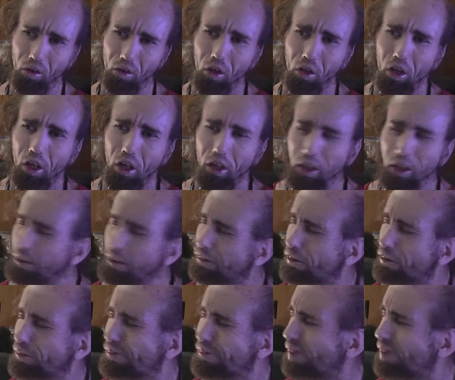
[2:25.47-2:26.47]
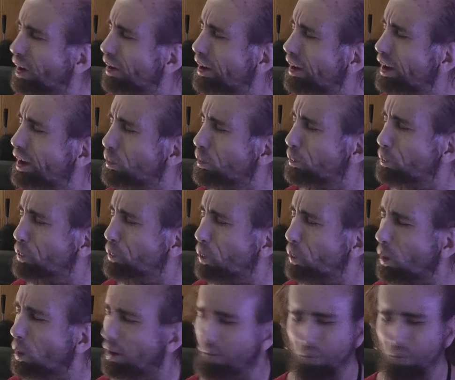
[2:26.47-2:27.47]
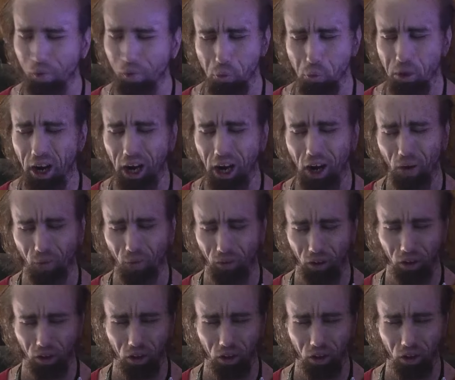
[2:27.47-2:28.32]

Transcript: This fucking war for power